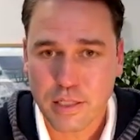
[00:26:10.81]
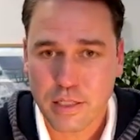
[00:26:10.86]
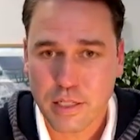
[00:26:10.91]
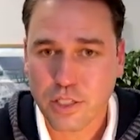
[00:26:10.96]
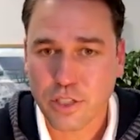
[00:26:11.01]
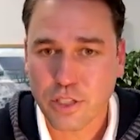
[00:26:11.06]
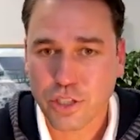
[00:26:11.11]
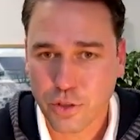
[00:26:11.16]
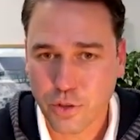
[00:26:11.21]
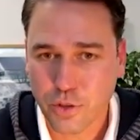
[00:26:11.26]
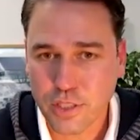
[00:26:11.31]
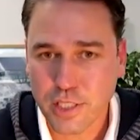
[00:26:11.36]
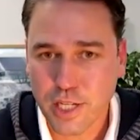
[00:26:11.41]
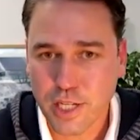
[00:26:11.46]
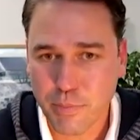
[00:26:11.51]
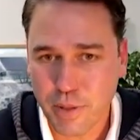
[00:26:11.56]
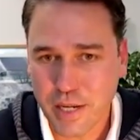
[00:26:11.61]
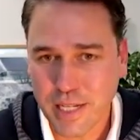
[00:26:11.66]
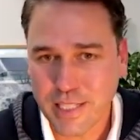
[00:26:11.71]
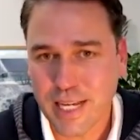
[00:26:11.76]
insurance
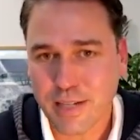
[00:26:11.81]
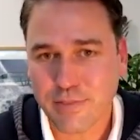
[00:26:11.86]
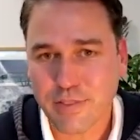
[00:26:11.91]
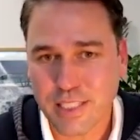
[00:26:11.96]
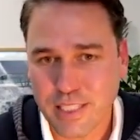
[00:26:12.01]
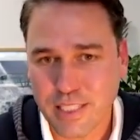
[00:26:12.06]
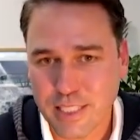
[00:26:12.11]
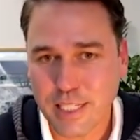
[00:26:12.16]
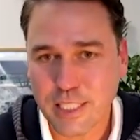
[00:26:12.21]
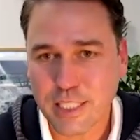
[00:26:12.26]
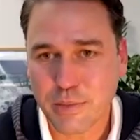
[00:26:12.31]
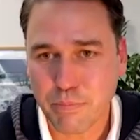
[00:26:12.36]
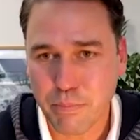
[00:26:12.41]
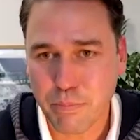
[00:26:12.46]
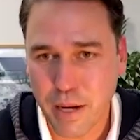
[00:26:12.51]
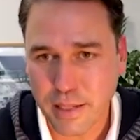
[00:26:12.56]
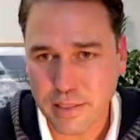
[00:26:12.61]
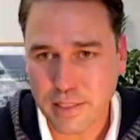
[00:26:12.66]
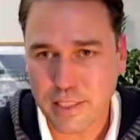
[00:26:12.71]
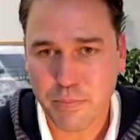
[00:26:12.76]
companies have 6
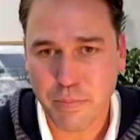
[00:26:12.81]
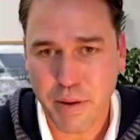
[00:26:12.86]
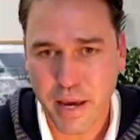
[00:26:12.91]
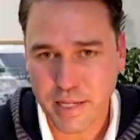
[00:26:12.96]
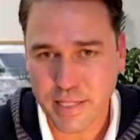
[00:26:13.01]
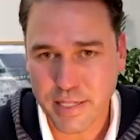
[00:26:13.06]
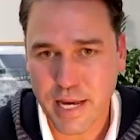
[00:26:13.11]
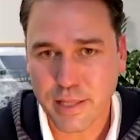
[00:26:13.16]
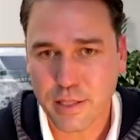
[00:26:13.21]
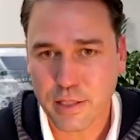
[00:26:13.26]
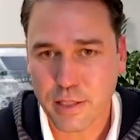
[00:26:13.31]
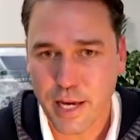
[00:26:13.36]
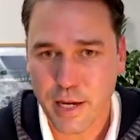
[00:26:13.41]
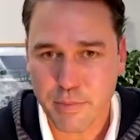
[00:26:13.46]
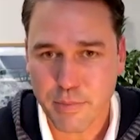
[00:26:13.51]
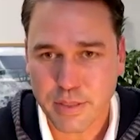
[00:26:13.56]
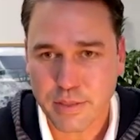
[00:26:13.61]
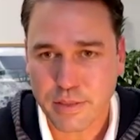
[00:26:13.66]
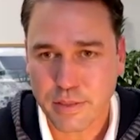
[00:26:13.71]
months to pay a death claim.